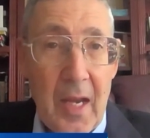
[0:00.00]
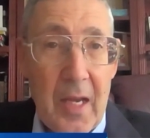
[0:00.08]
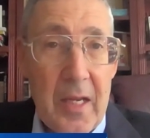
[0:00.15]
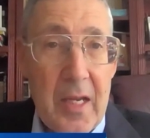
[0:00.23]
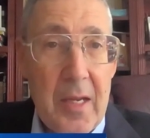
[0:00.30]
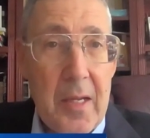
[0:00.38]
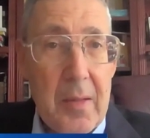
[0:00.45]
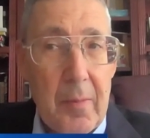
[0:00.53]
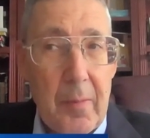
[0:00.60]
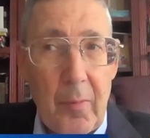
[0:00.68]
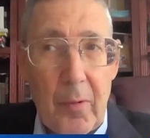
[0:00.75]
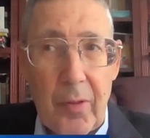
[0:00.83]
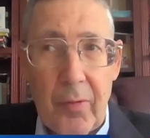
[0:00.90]
And
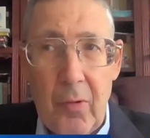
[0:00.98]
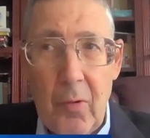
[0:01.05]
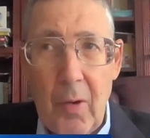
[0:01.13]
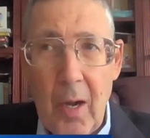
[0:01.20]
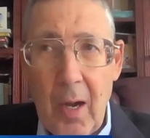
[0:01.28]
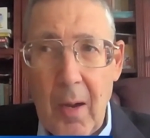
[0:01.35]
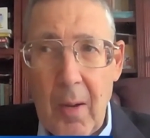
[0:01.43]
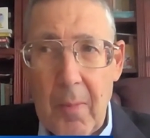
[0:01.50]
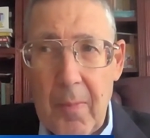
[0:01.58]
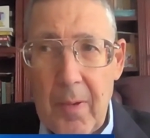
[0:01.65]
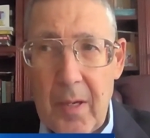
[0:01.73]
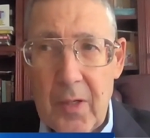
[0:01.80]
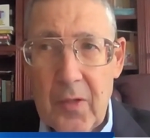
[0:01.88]
he,
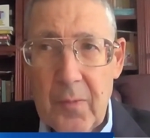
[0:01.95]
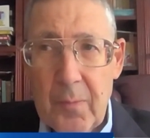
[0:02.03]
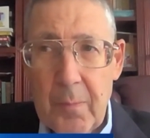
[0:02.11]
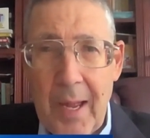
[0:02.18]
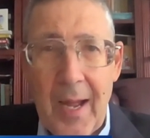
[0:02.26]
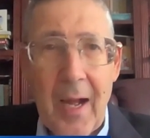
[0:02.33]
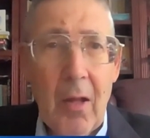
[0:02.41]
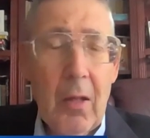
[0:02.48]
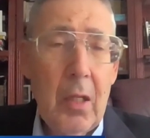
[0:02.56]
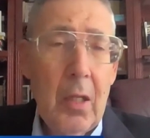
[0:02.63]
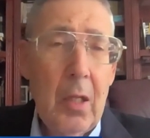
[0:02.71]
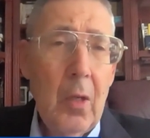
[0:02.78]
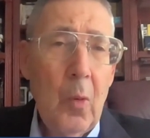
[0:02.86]
through his
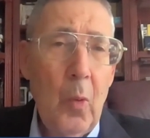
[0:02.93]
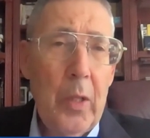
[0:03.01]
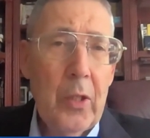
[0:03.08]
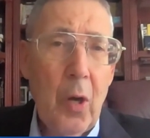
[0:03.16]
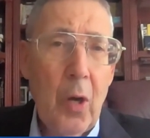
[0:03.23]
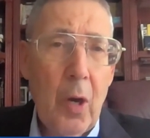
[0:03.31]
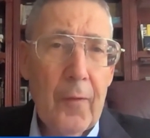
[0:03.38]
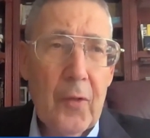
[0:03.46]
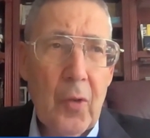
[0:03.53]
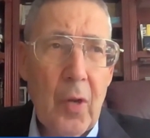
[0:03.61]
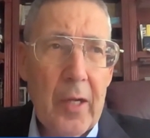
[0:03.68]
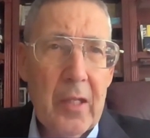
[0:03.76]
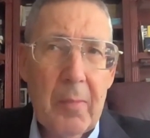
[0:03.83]
pal Witkoff,
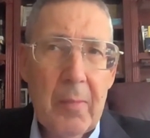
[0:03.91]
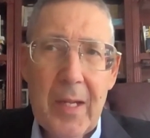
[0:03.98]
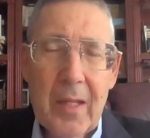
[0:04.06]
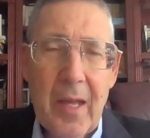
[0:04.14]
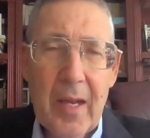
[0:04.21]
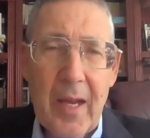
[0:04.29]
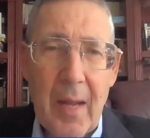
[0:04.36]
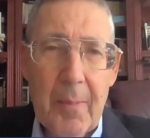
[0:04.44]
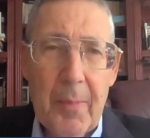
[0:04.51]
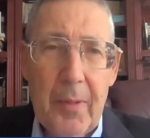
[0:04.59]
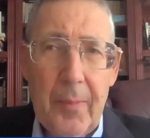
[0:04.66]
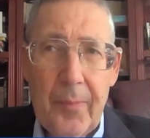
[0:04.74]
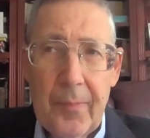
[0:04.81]
tried to make that
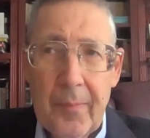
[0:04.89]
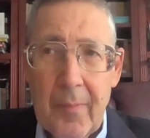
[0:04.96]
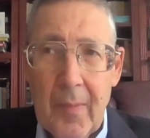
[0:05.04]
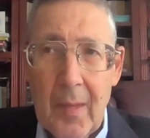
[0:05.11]
happen.